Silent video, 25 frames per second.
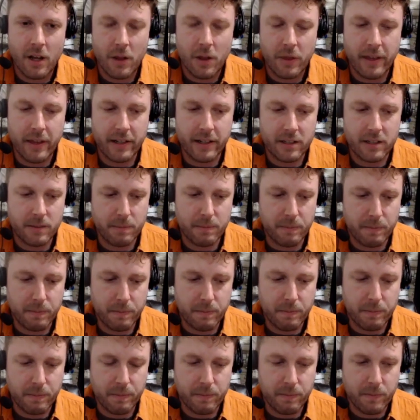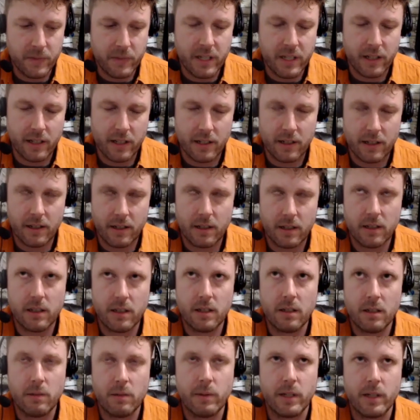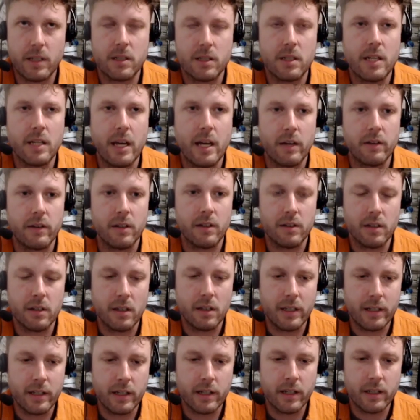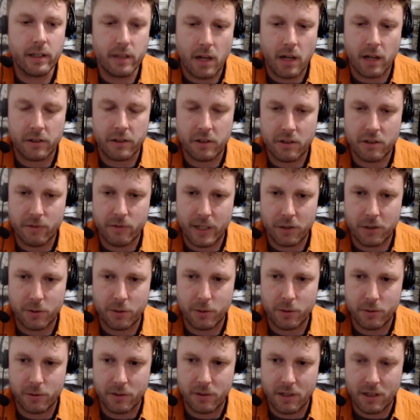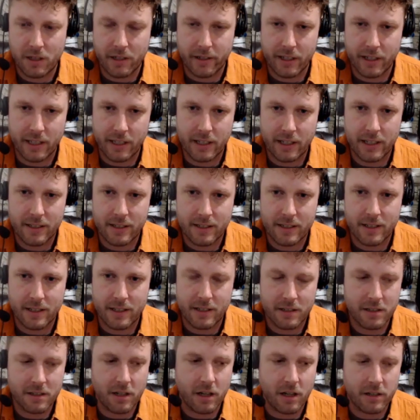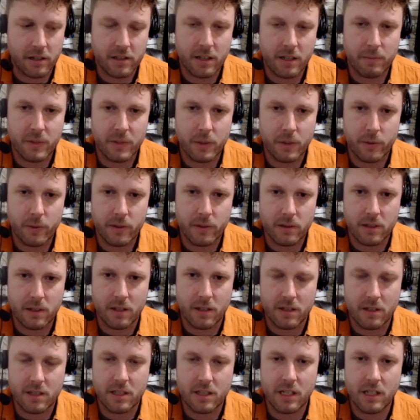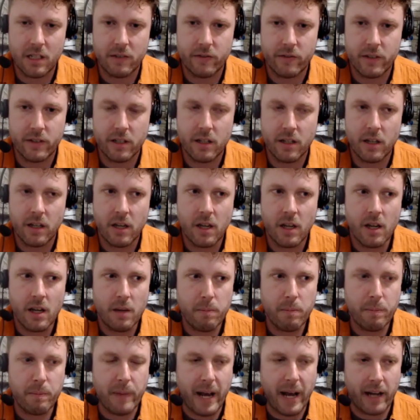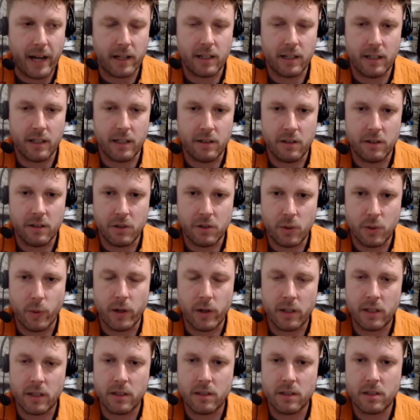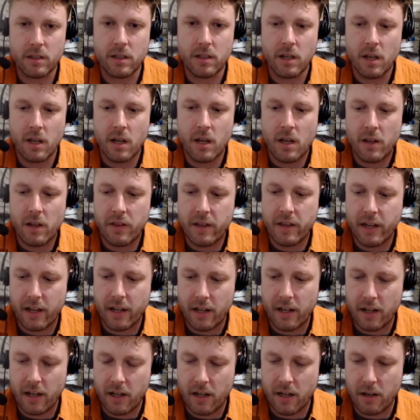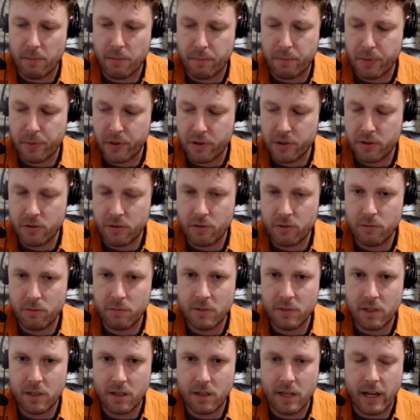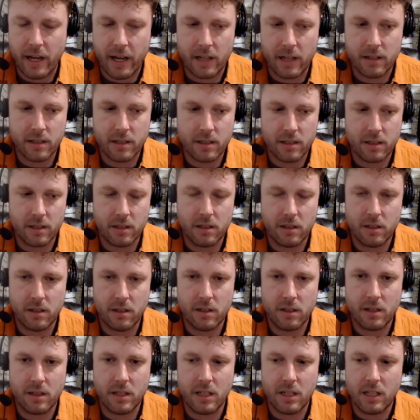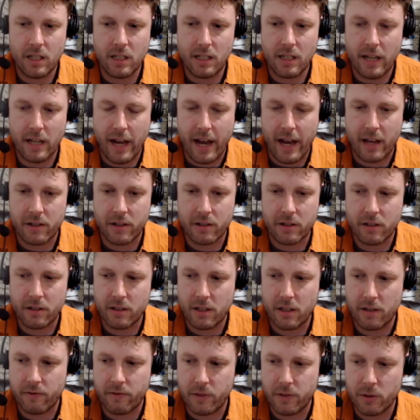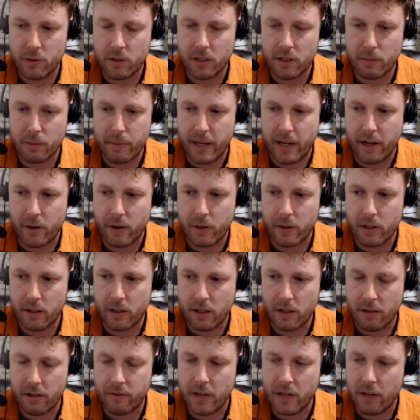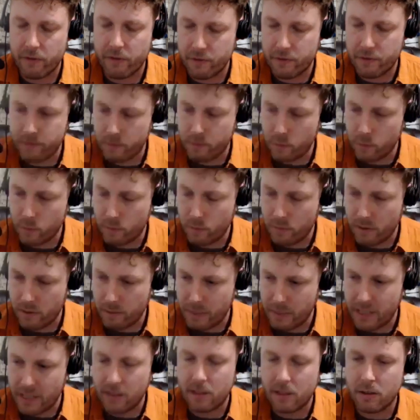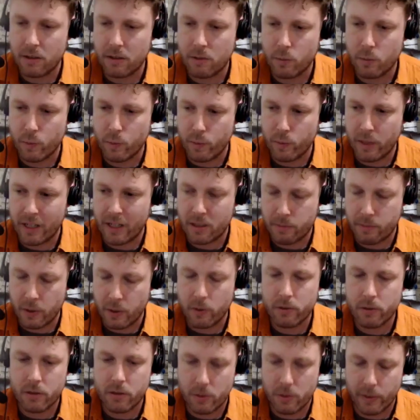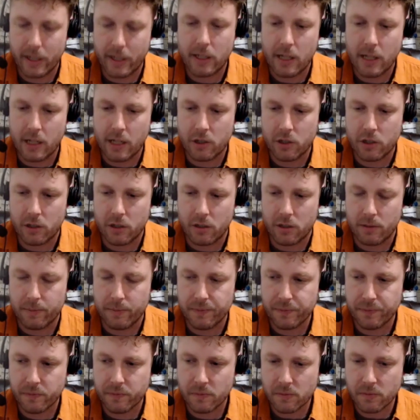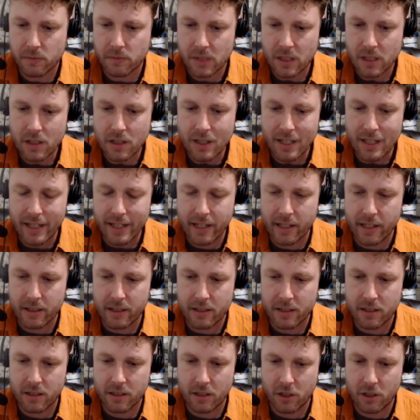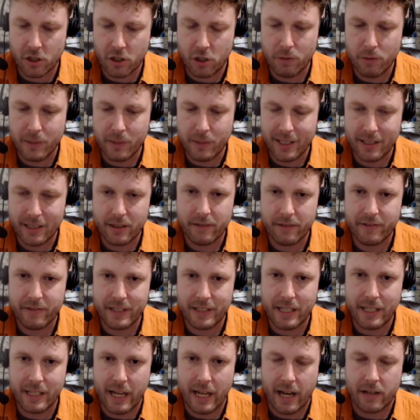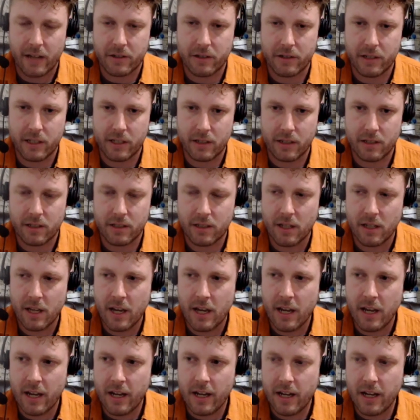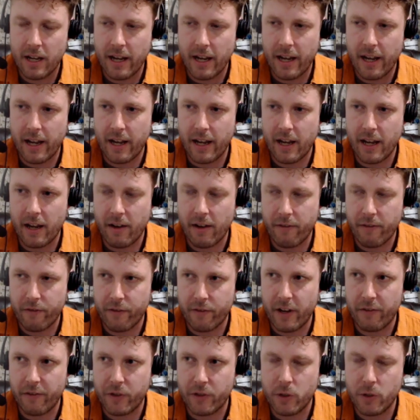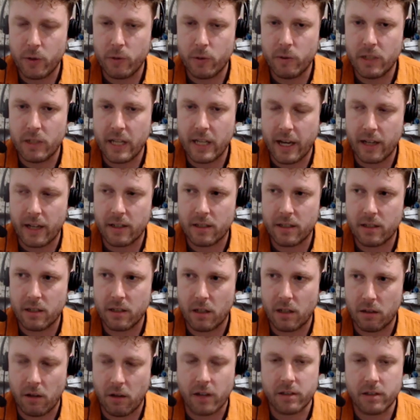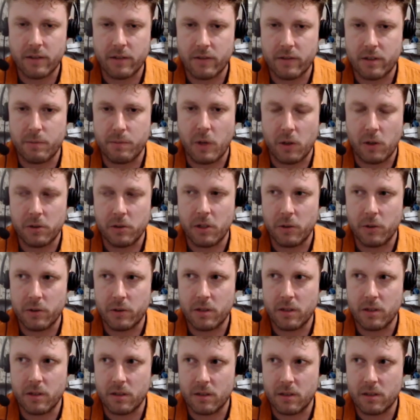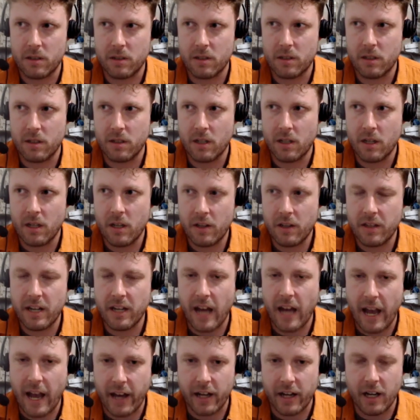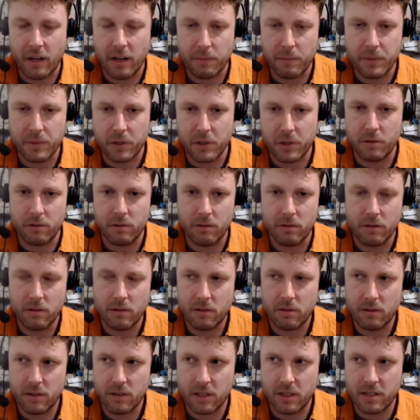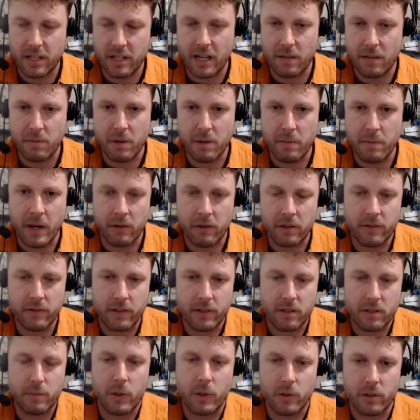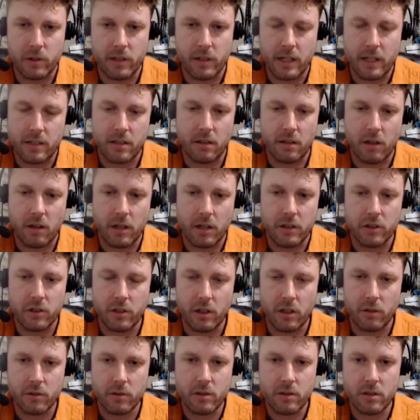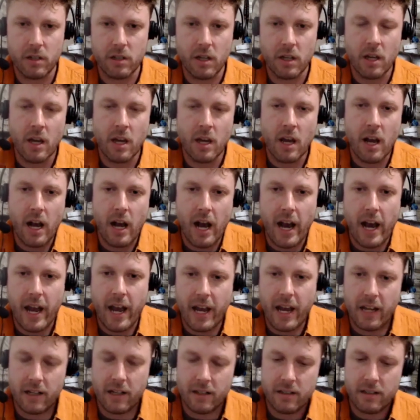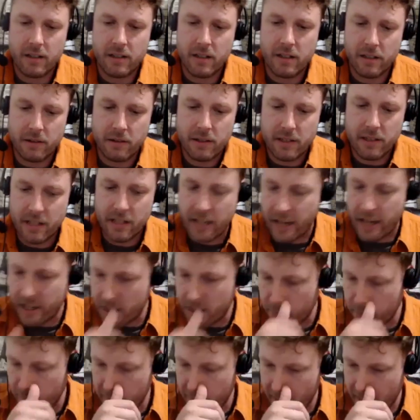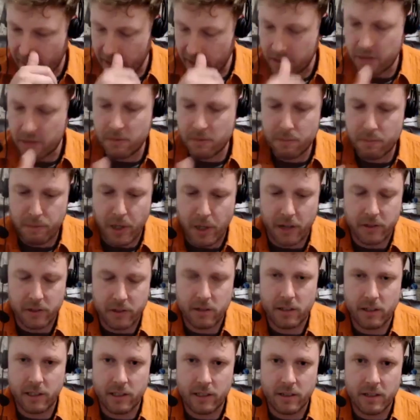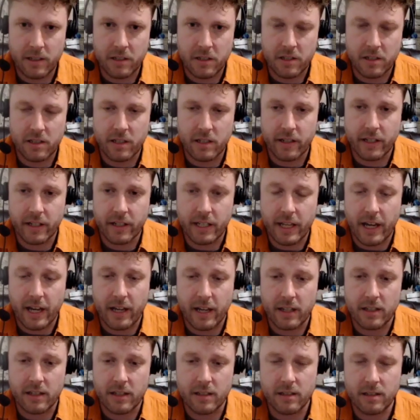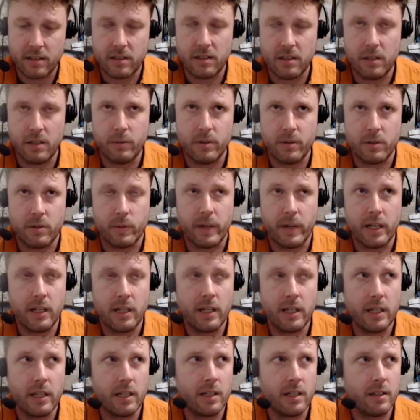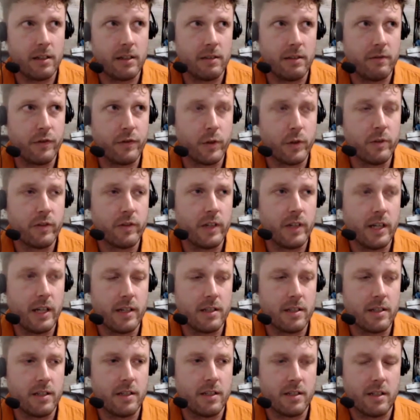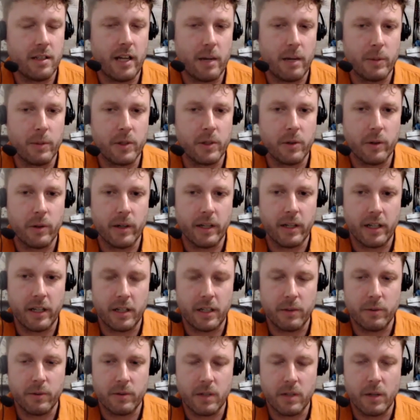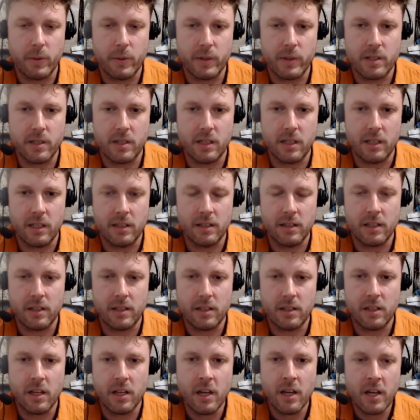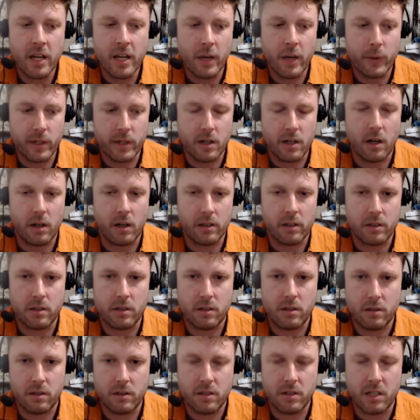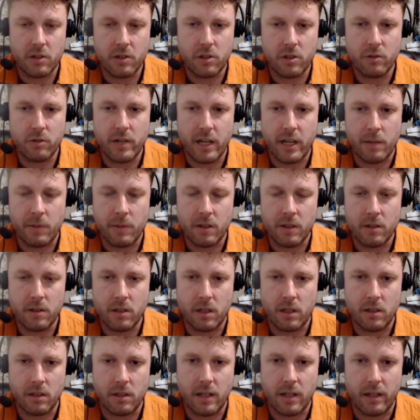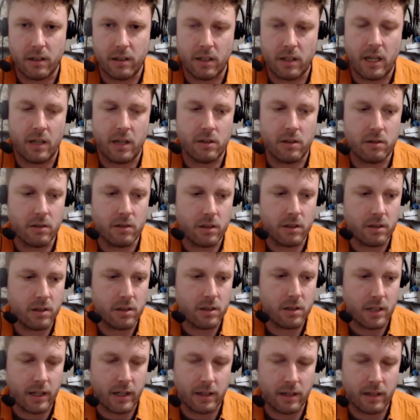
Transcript: it's the linear non-threshold theory is this concept that was conceived back in the 1920s that presumed that the hazard of nuclear power of being exposed to radiation is cumulatively hazardous if you get lots of small doses that add up to the same amount of exposure as a large dose. And the guy that had postulated this theory he was irradiating fruit flies in his laboratory, and it was seeing that it would cause tissue damage and cancerous